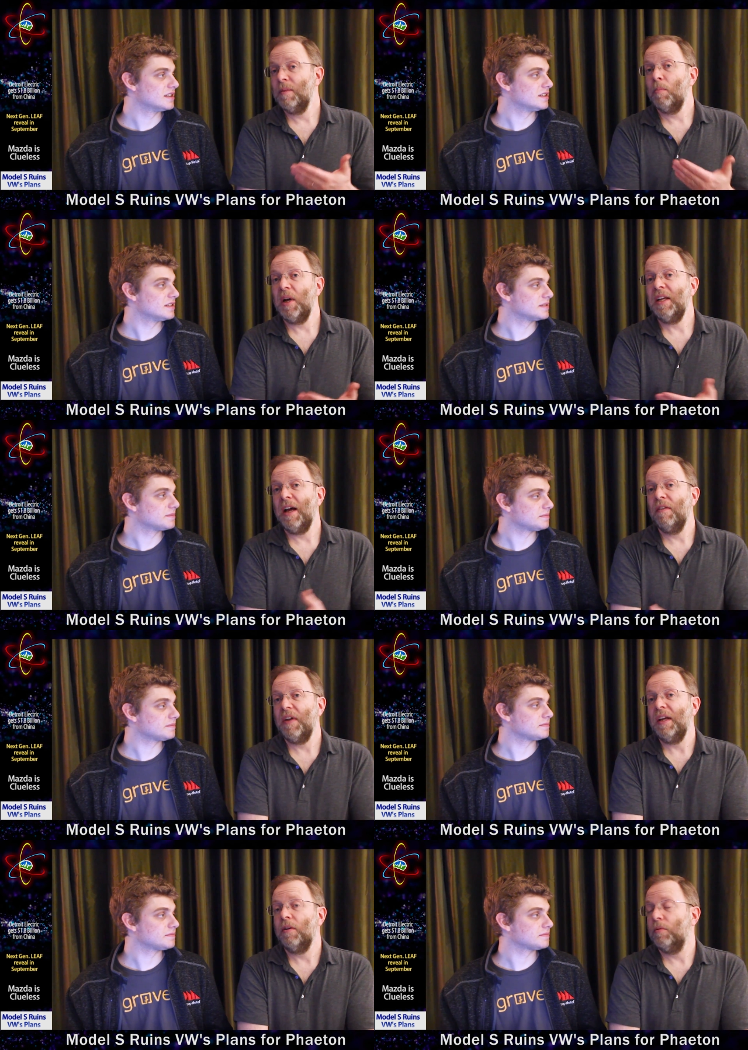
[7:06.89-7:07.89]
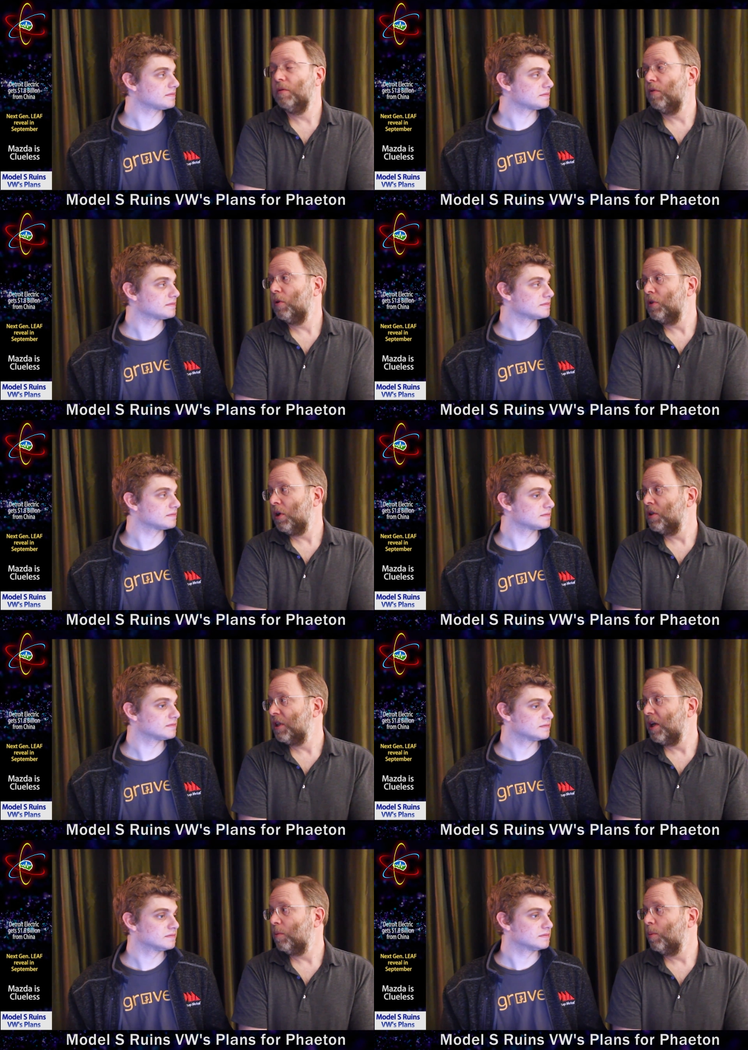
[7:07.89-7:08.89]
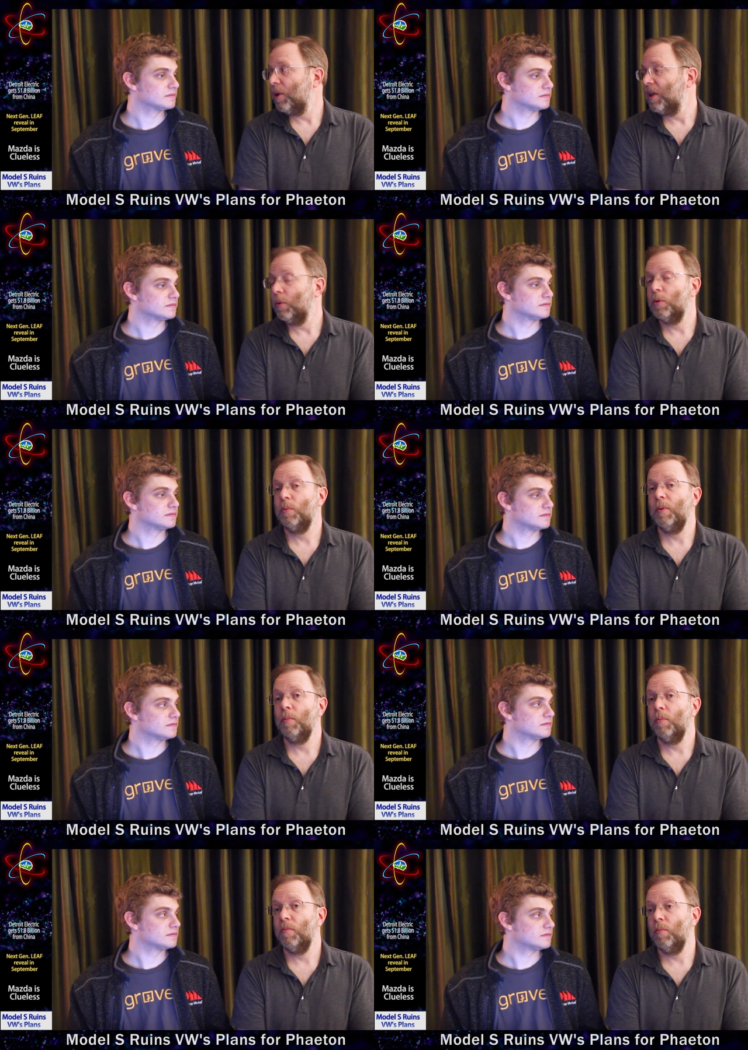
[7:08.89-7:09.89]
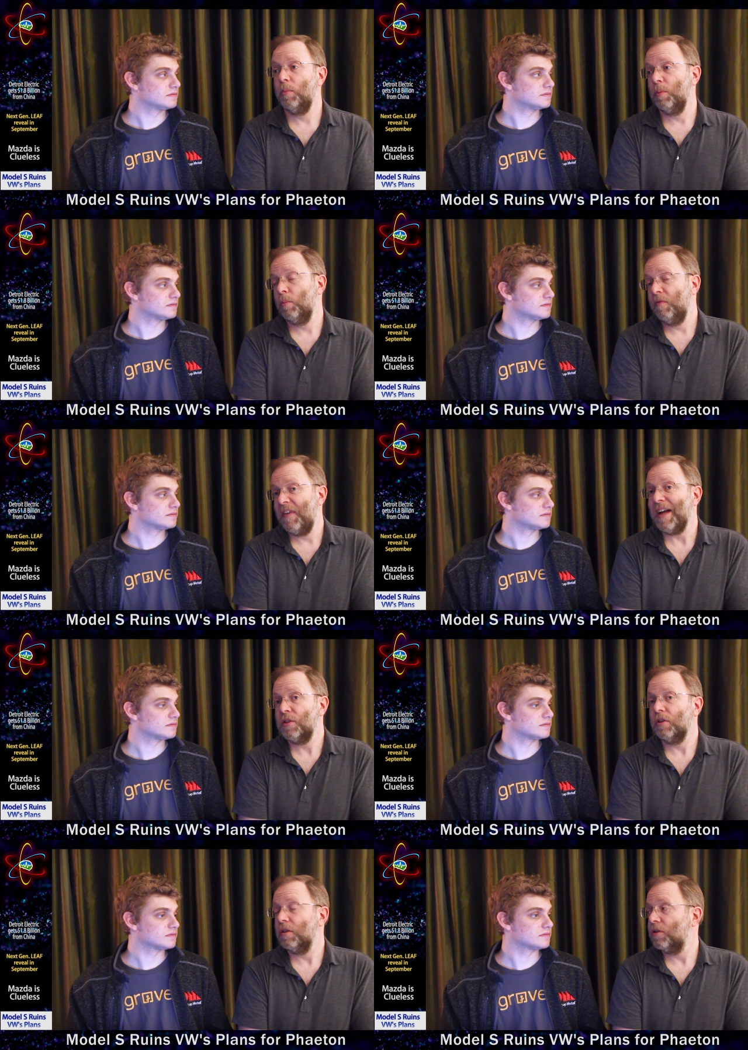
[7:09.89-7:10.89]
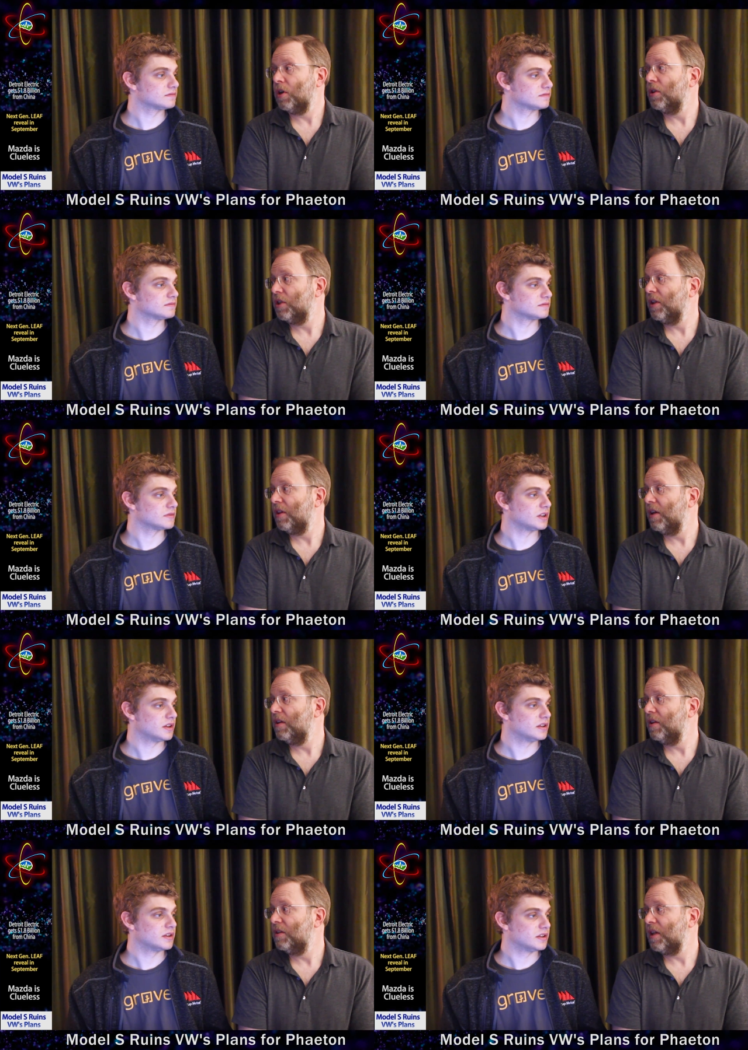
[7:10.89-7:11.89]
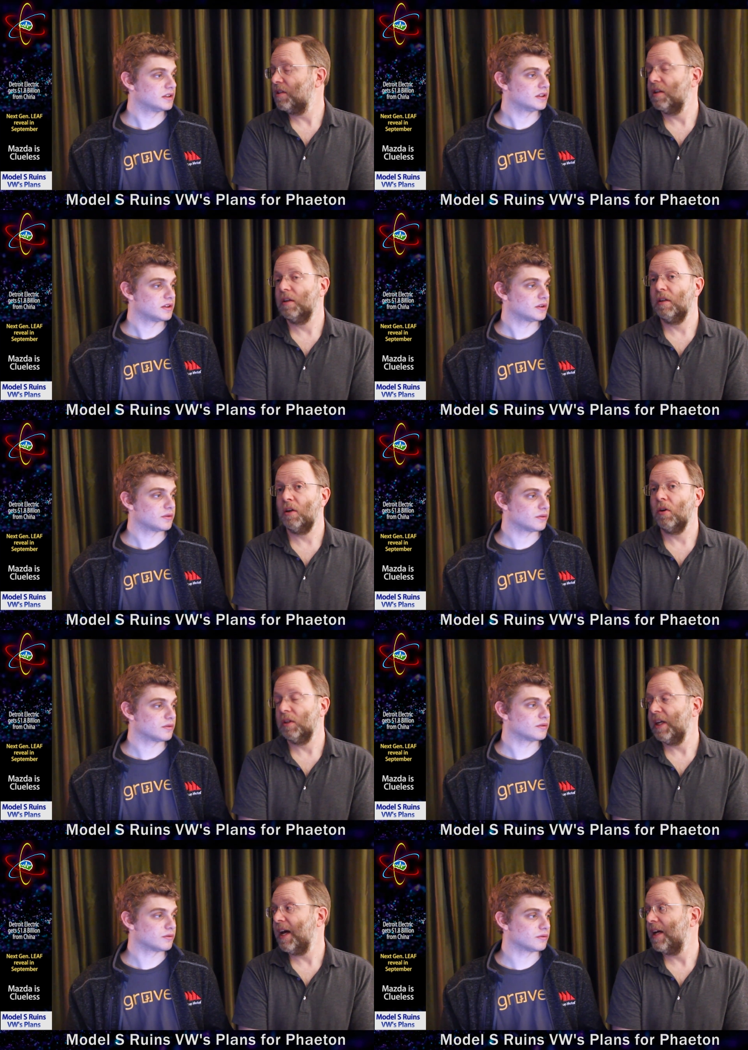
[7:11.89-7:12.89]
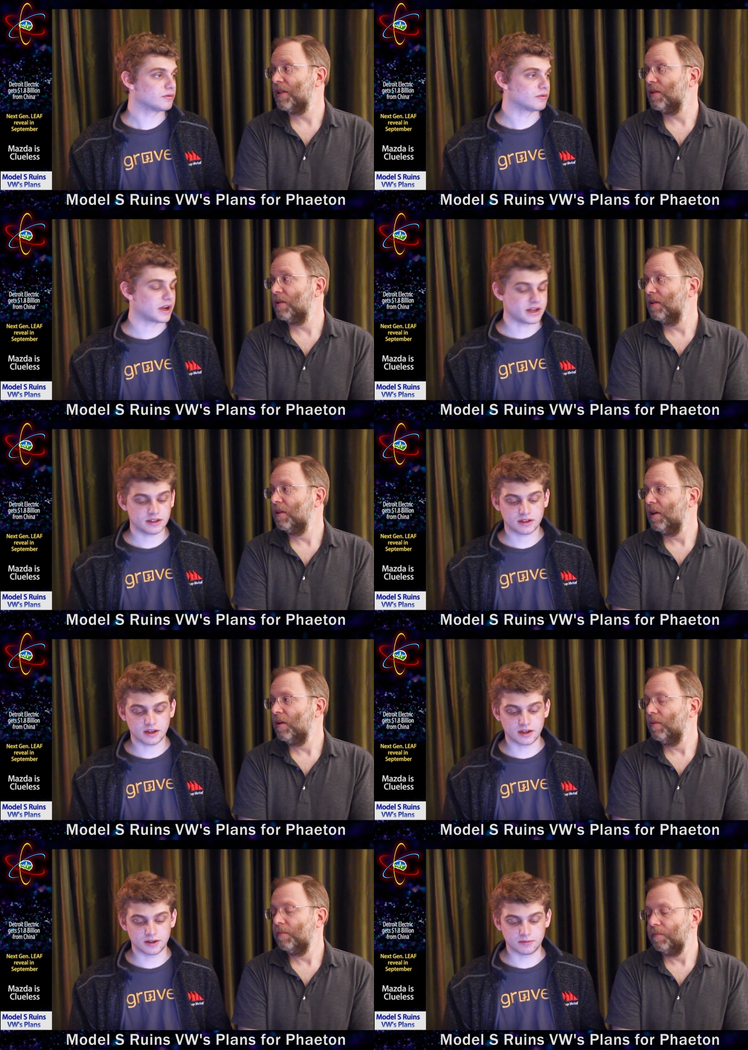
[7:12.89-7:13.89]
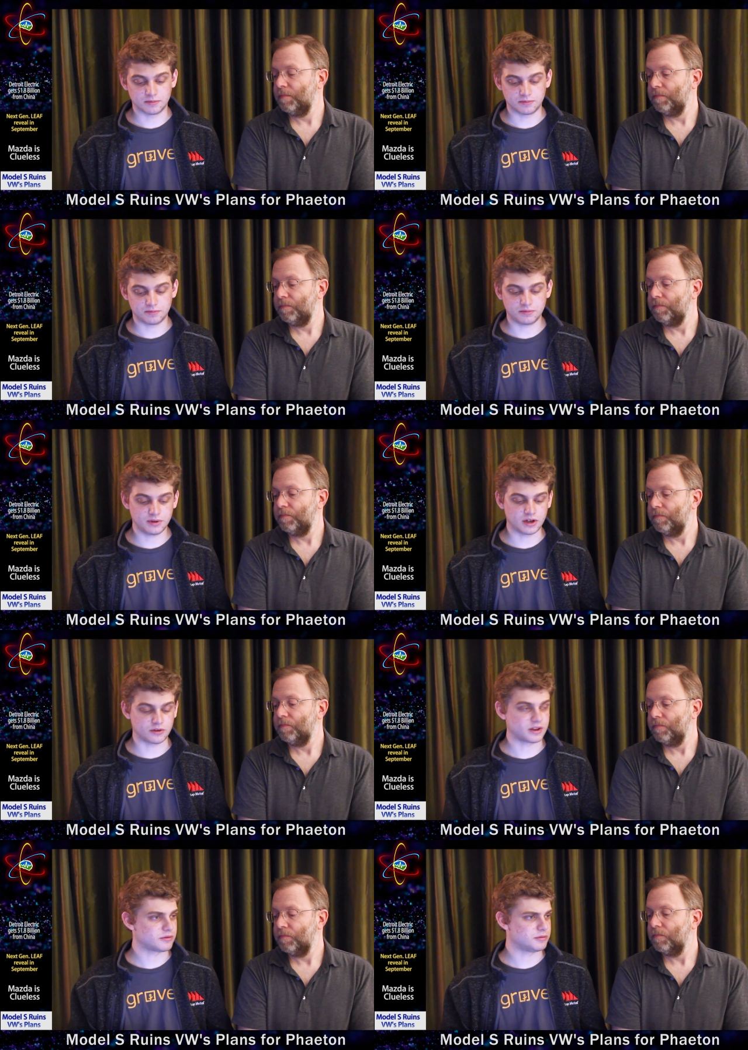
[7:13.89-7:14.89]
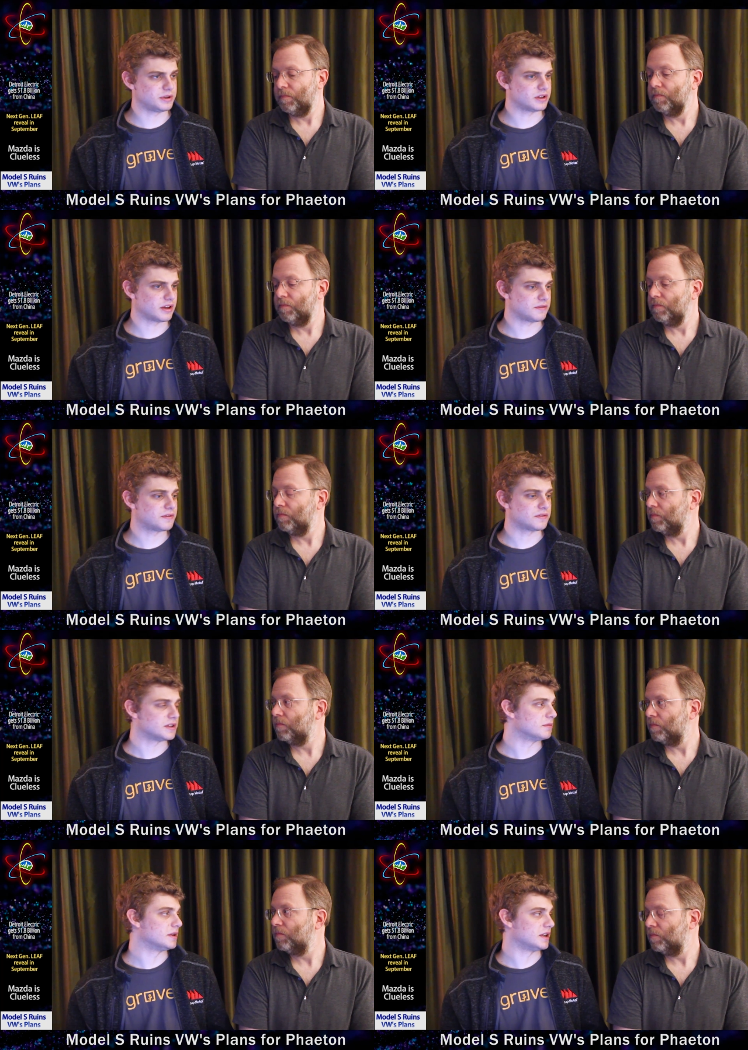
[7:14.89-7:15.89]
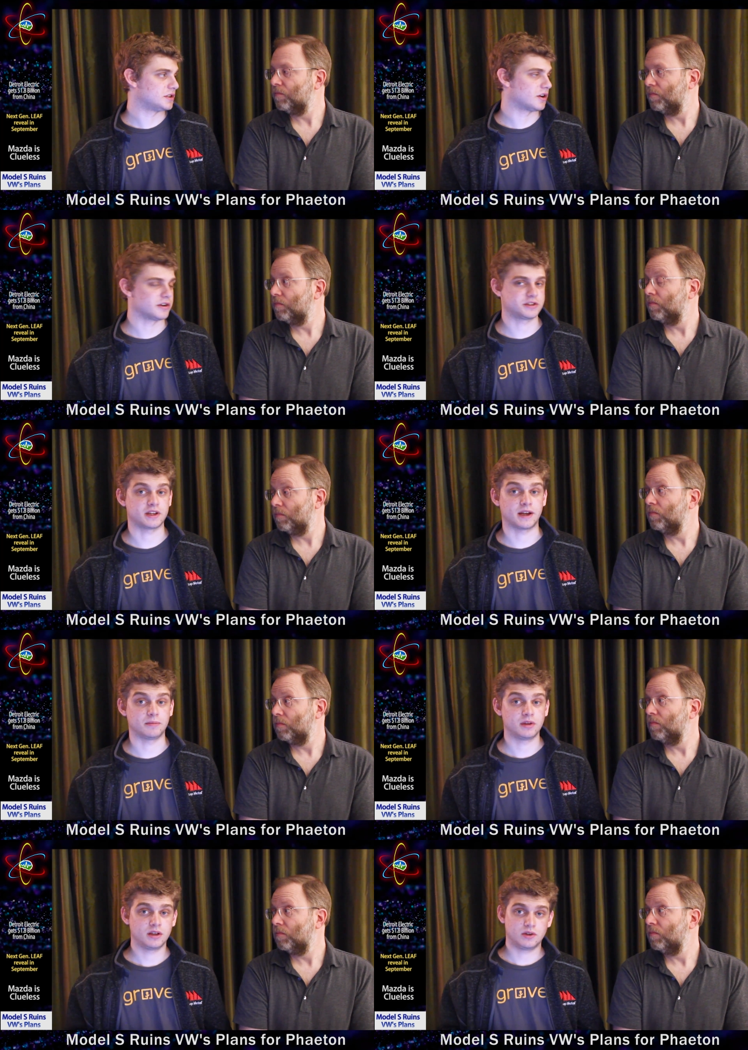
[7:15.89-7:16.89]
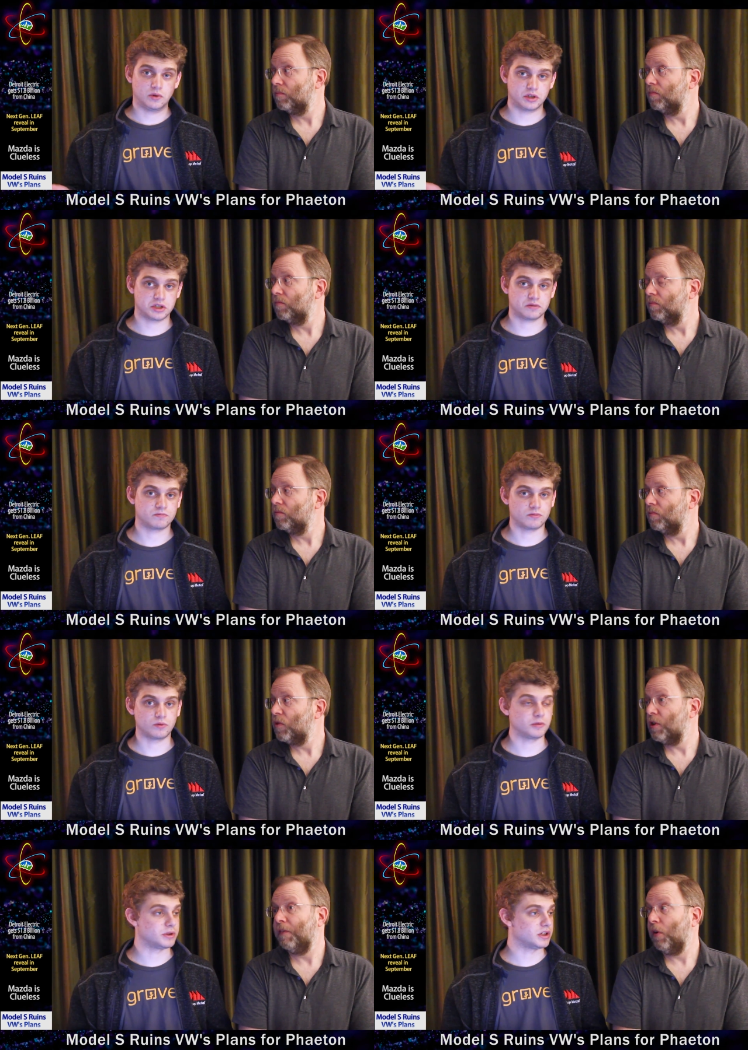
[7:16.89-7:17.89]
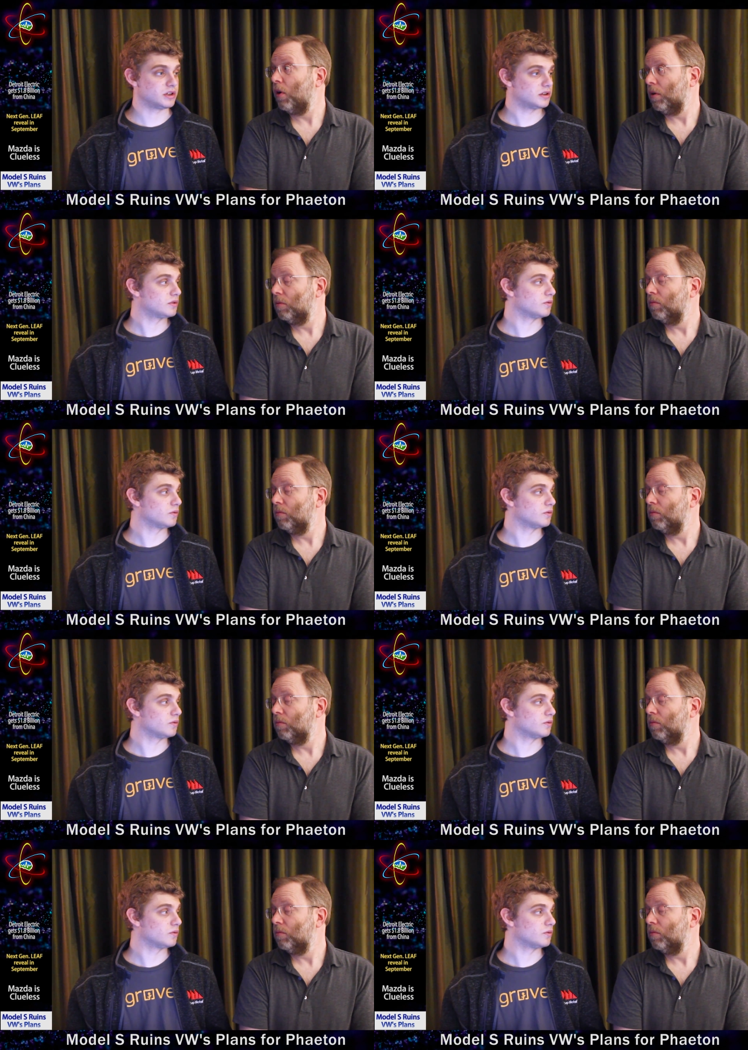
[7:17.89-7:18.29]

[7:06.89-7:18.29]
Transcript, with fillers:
Speaker 1: it might have 800-volt charging capability, which would be faster charging than the Tesla currently
Speaker 2: has. Right. You know, that would be a 15-minute charge time, which would be full.